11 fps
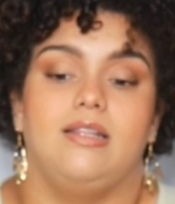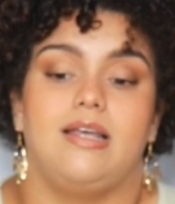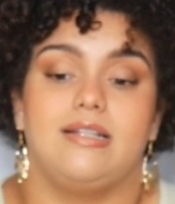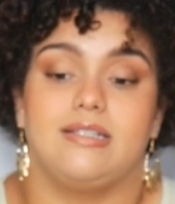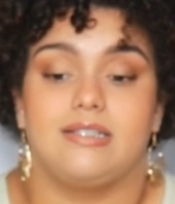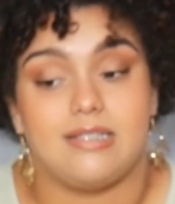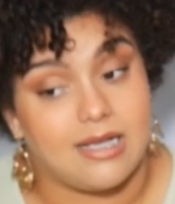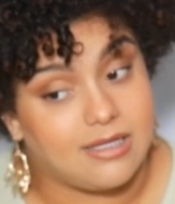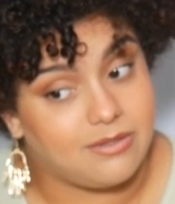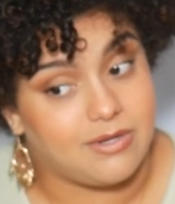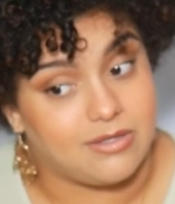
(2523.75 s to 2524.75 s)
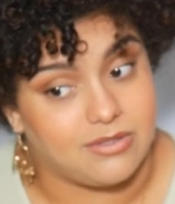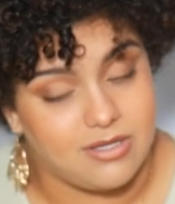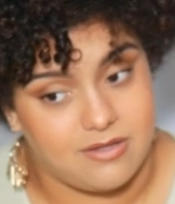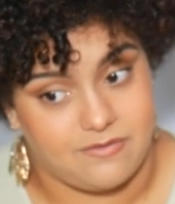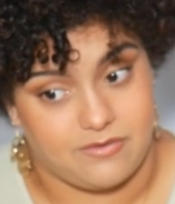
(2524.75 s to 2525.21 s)
that is exactly what I was
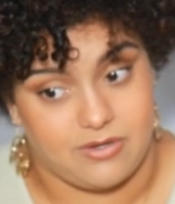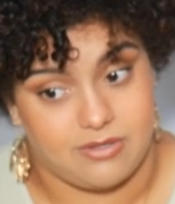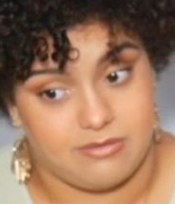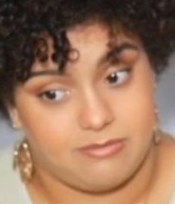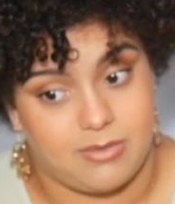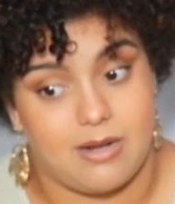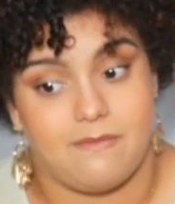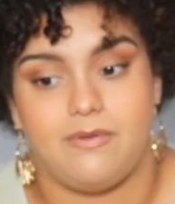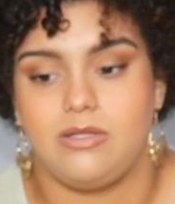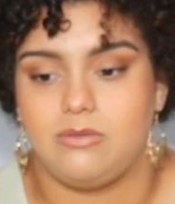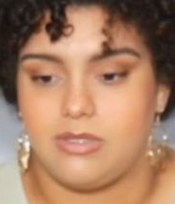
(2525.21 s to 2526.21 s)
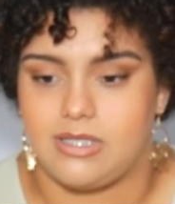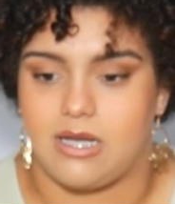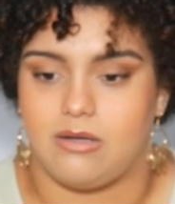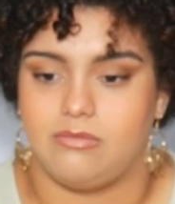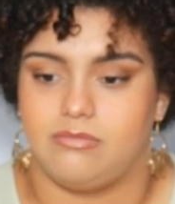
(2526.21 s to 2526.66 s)
looking for, but I'm filled with
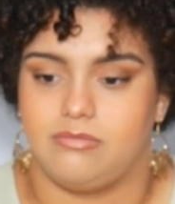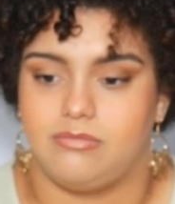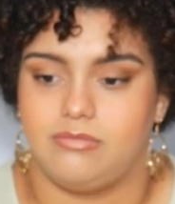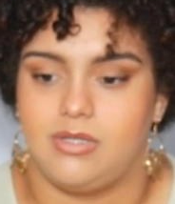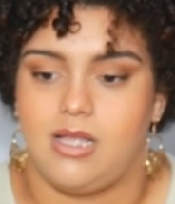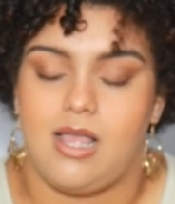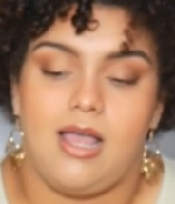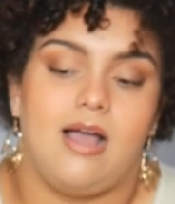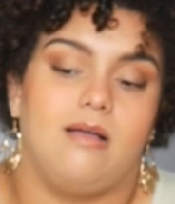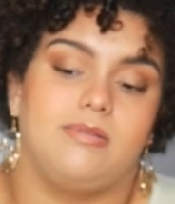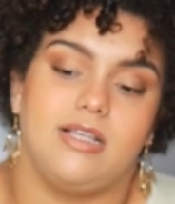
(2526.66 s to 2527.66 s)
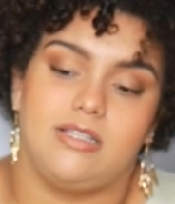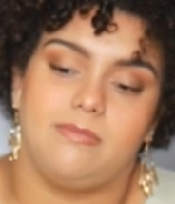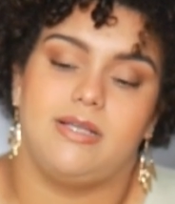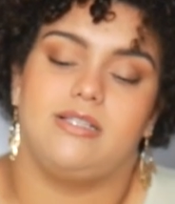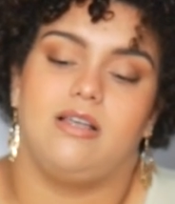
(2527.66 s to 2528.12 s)
doubt. I'm saying to
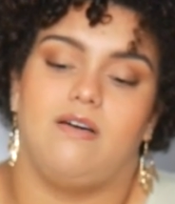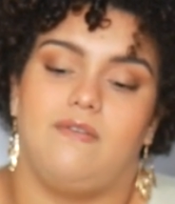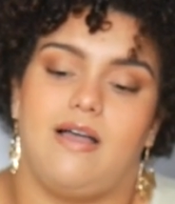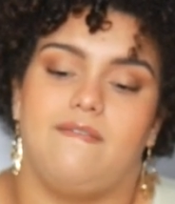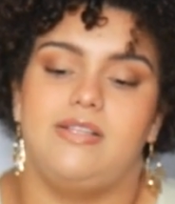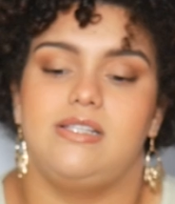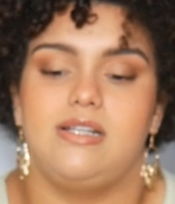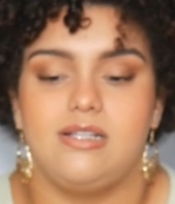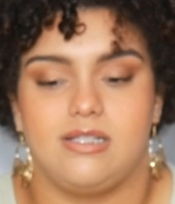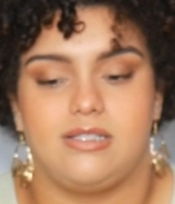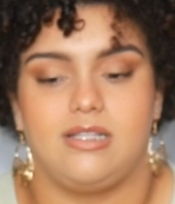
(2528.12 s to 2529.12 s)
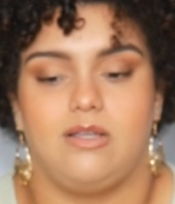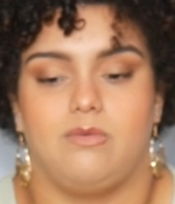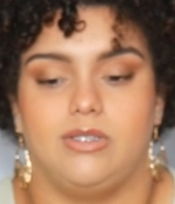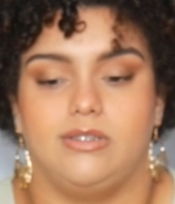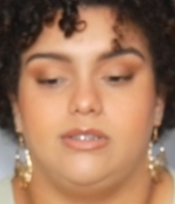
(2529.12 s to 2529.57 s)
myself, I visited the city
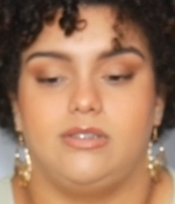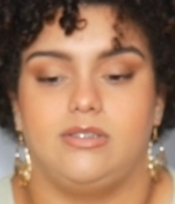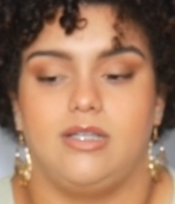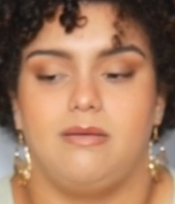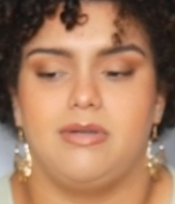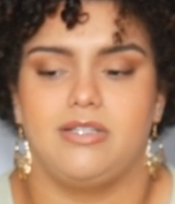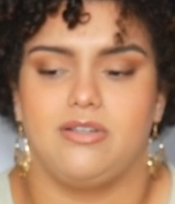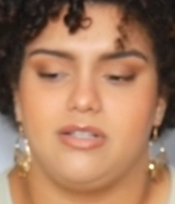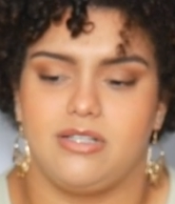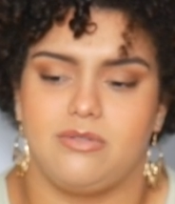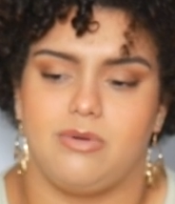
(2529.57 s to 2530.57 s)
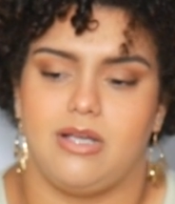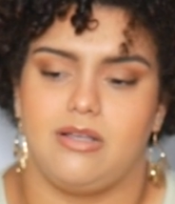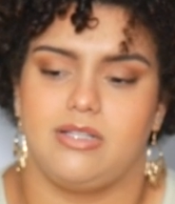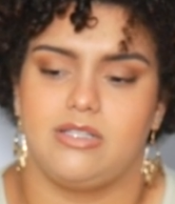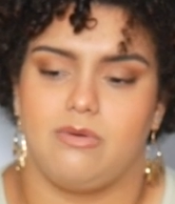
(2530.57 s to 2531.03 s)
once. Am I sure this where
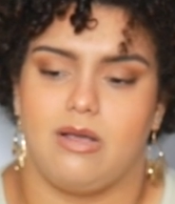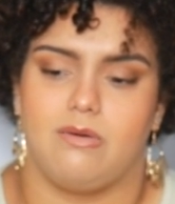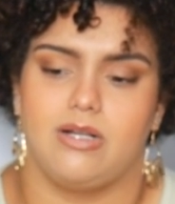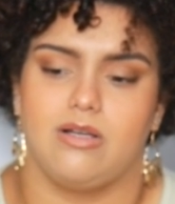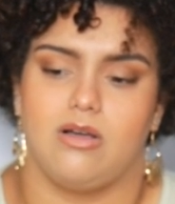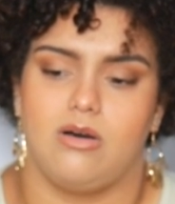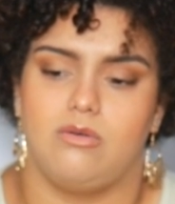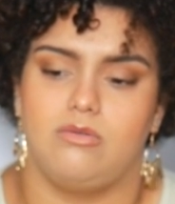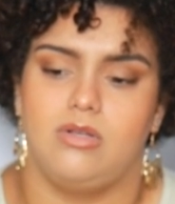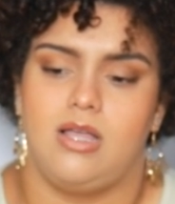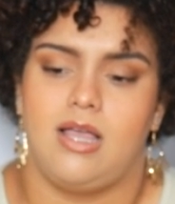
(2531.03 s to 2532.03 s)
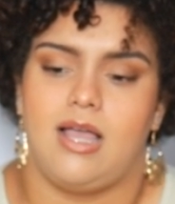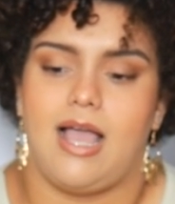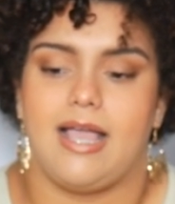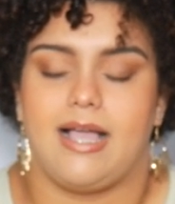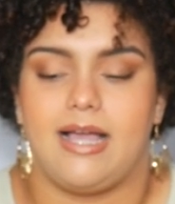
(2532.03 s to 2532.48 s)
this is where I want to go?
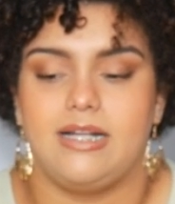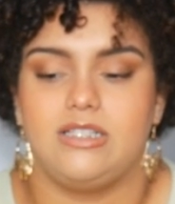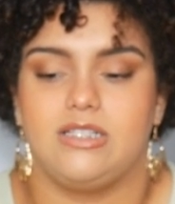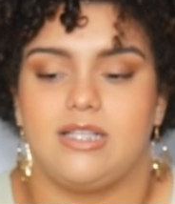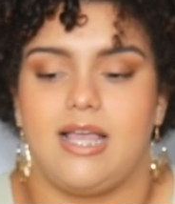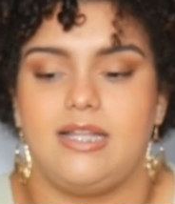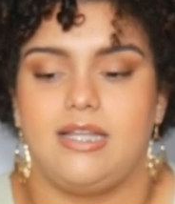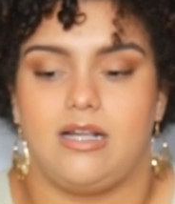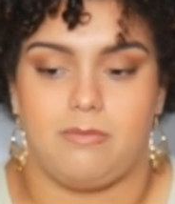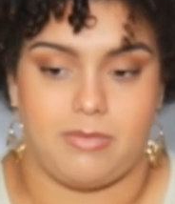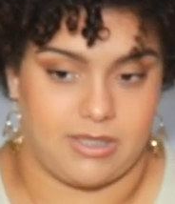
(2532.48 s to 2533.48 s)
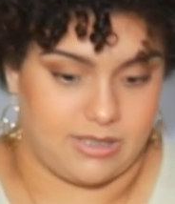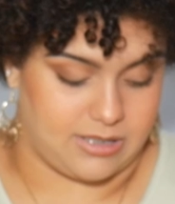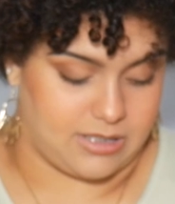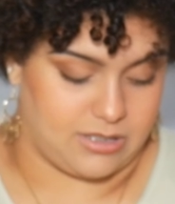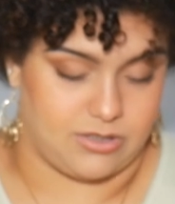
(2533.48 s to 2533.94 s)
I kind of just ended up in this
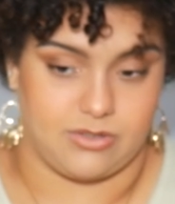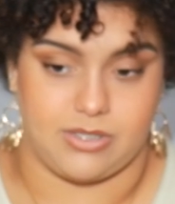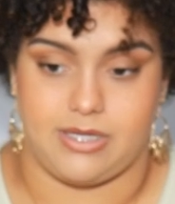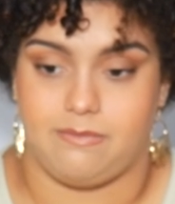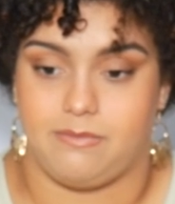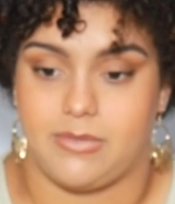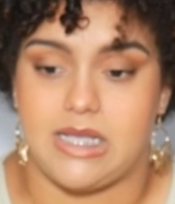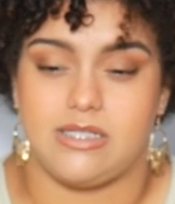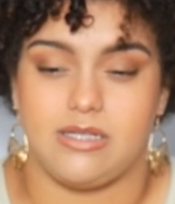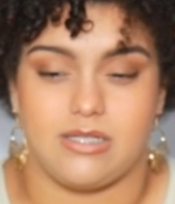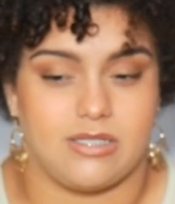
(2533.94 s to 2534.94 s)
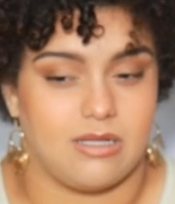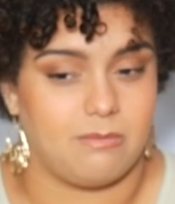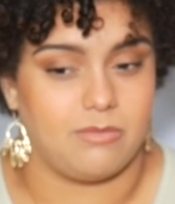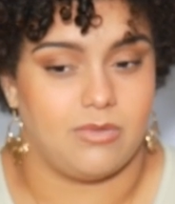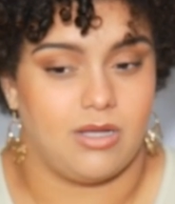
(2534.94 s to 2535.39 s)
industry. Is there some